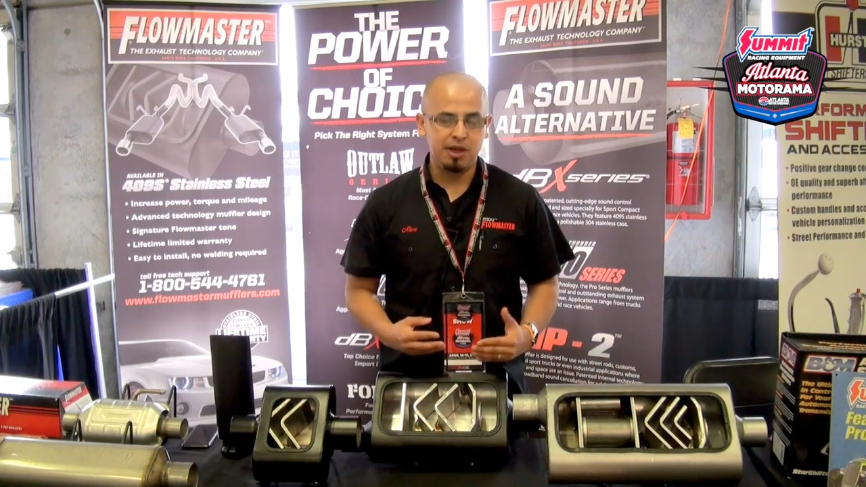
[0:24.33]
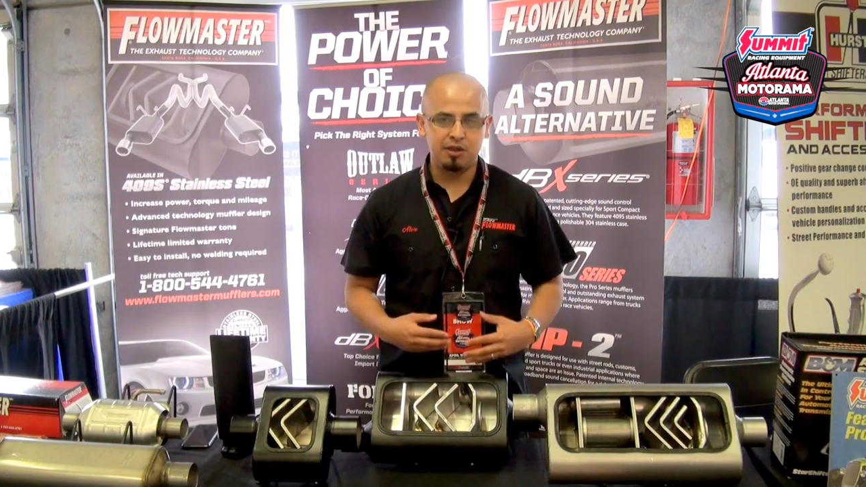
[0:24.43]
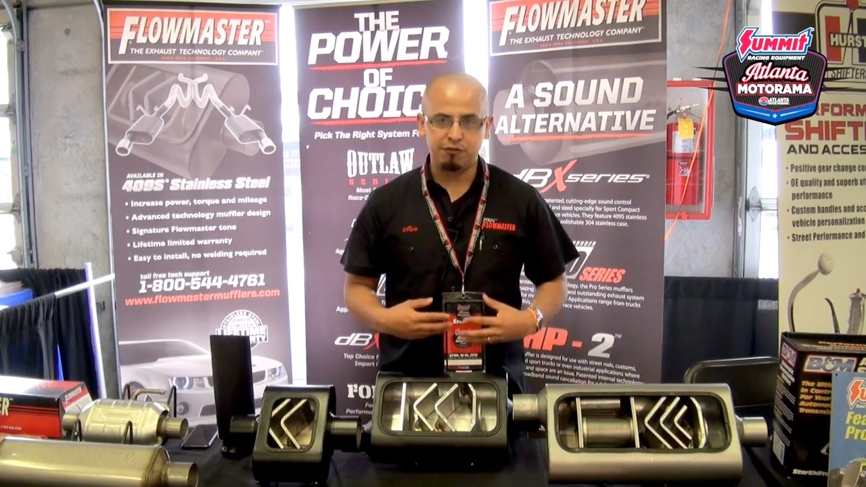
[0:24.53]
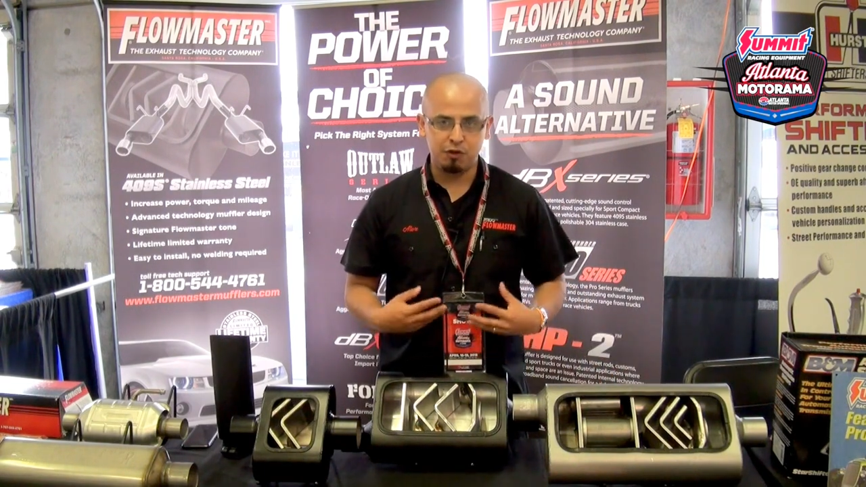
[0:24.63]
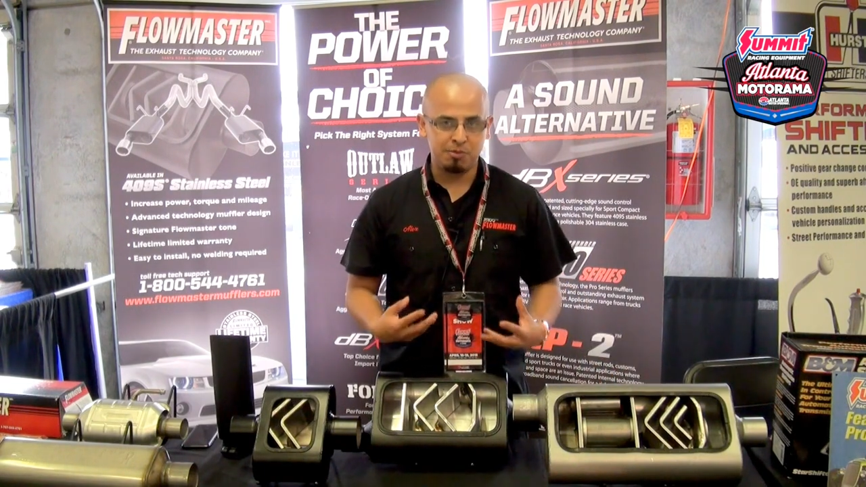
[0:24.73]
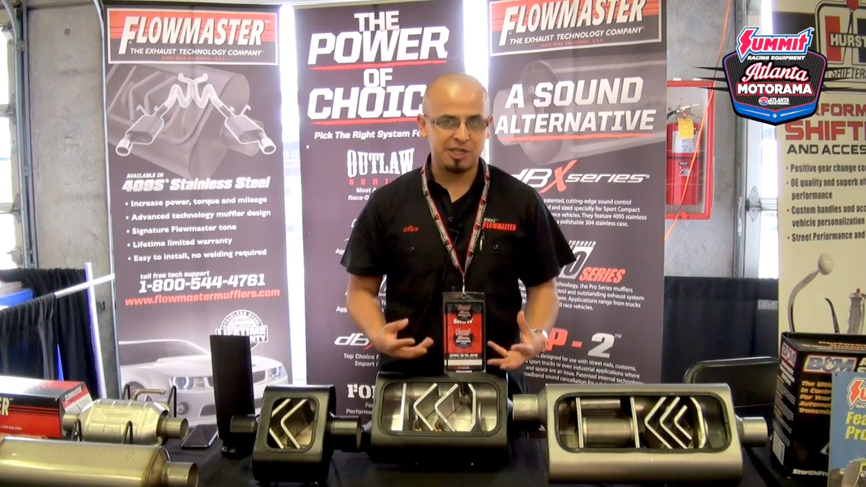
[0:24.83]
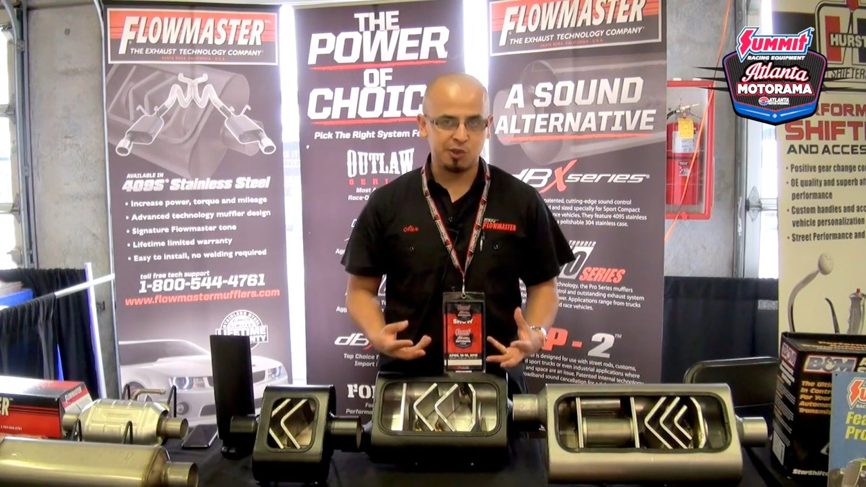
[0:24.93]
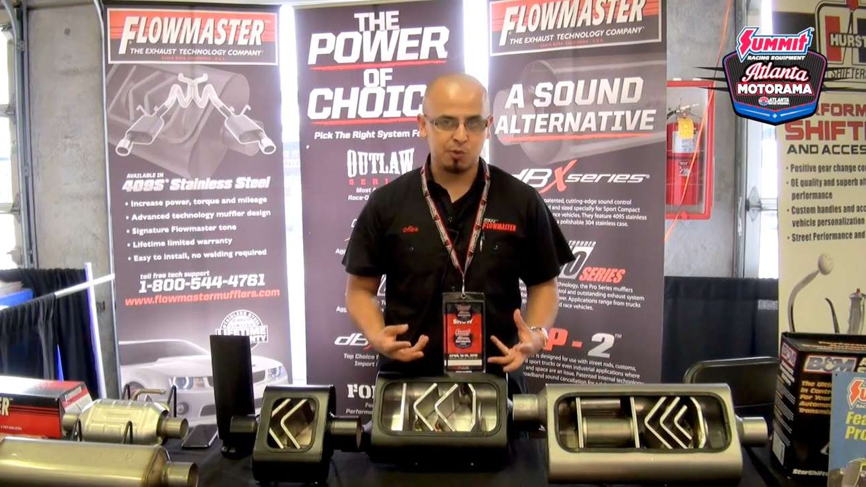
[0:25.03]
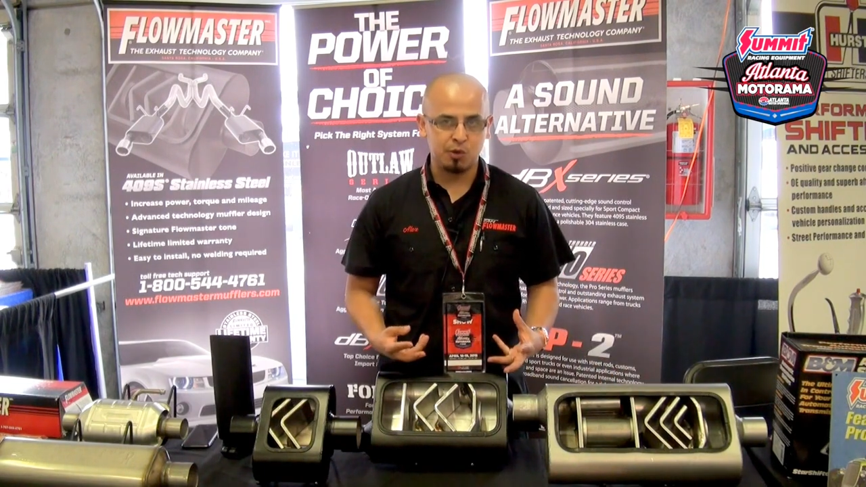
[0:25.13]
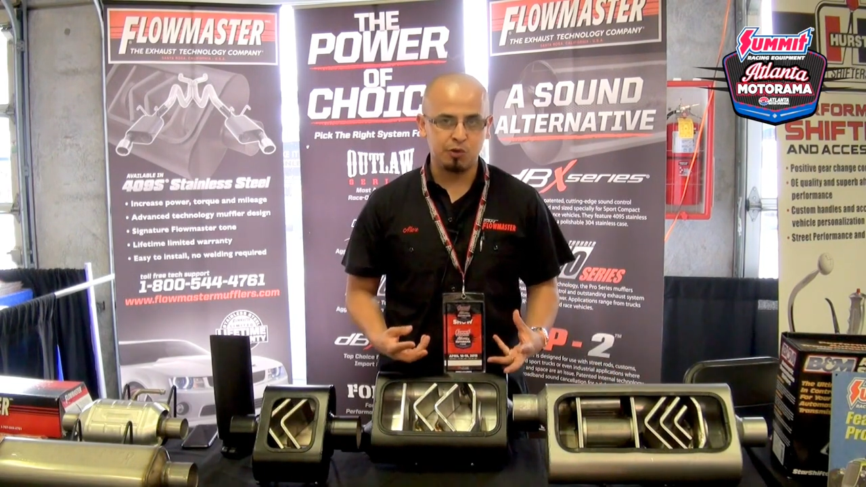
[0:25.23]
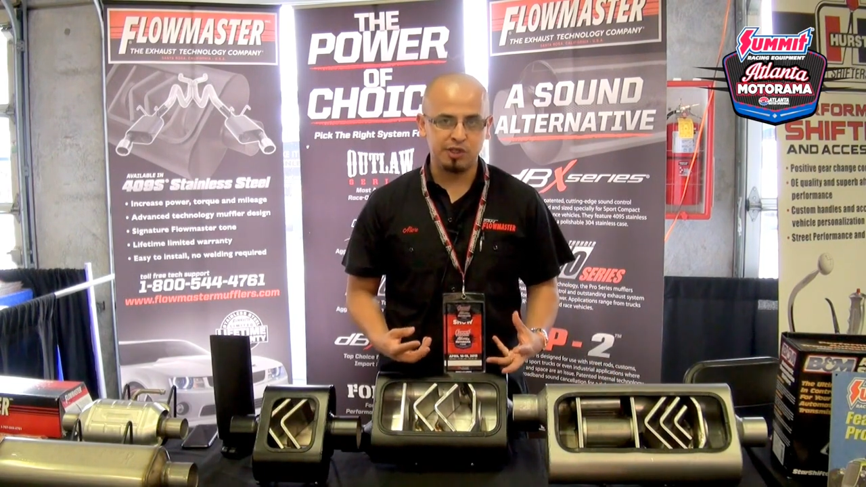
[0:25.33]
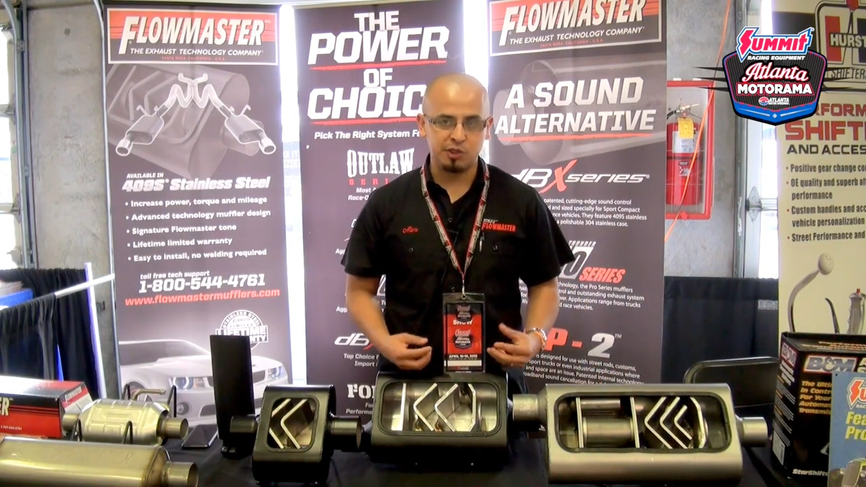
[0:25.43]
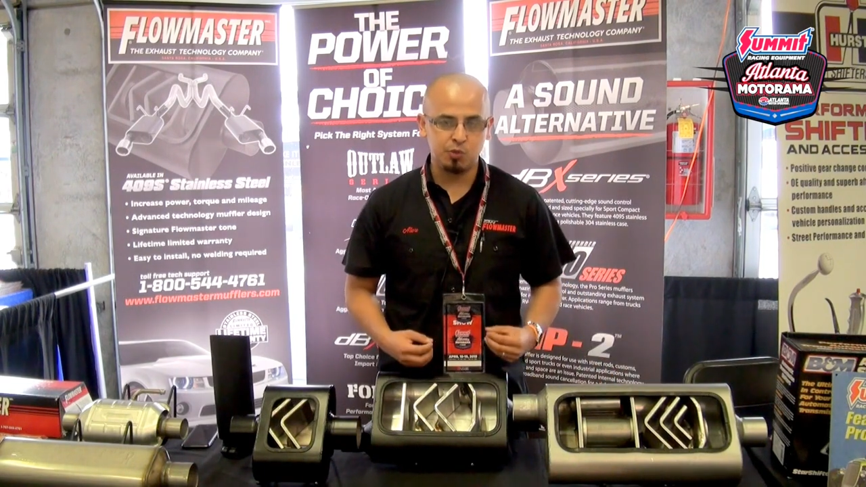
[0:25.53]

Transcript: in the Flowmaster world is